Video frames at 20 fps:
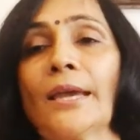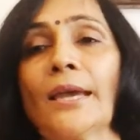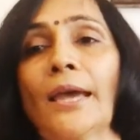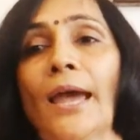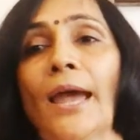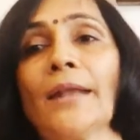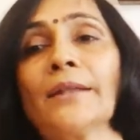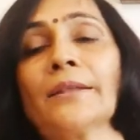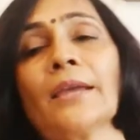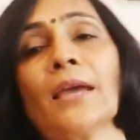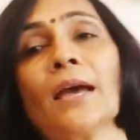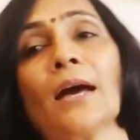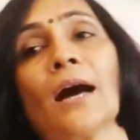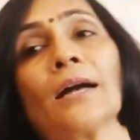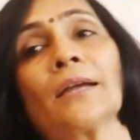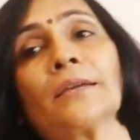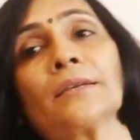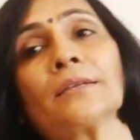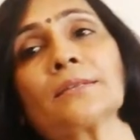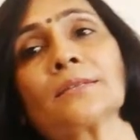and they
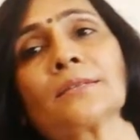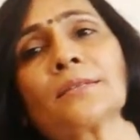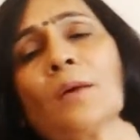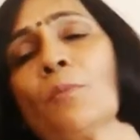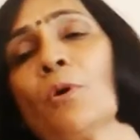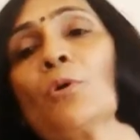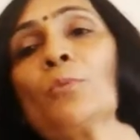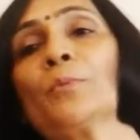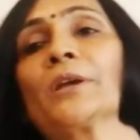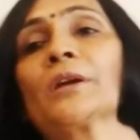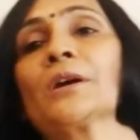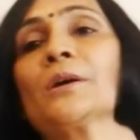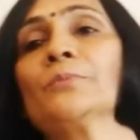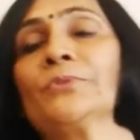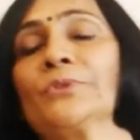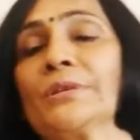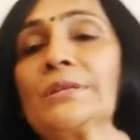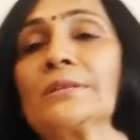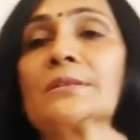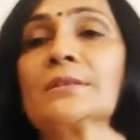somehow become
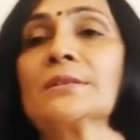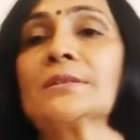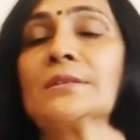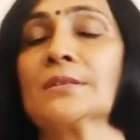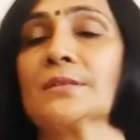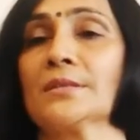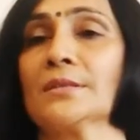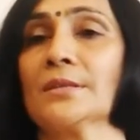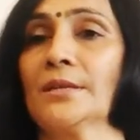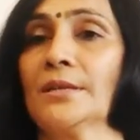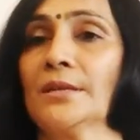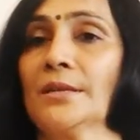reasons